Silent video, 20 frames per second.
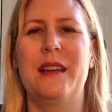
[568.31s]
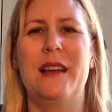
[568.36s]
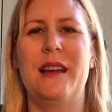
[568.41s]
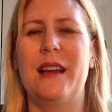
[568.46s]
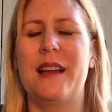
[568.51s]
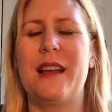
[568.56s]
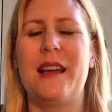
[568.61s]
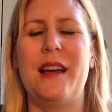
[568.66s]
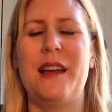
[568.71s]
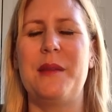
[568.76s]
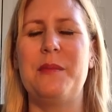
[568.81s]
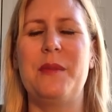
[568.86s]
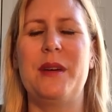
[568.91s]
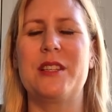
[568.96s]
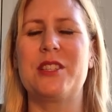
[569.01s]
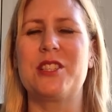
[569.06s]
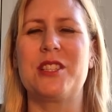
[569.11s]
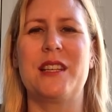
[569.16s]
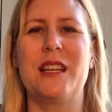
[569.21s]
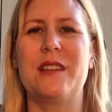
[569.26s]
I can't
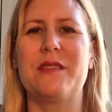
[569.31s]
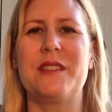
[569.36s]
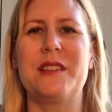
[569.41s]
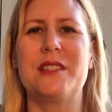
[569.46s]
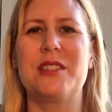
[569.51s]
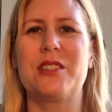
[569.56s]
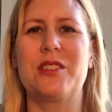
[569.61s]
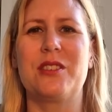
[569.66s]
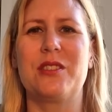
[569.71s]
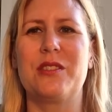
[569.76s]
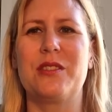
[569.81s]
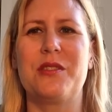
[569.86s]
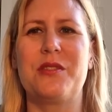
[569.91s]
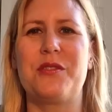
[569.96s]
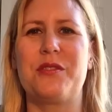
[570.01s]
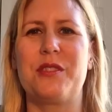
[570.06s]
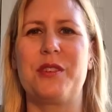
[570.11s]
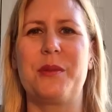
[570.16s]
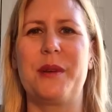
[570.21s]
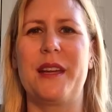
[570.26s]
imagine having to go
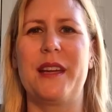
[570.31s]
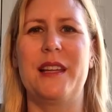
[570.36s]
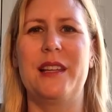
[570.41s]
through it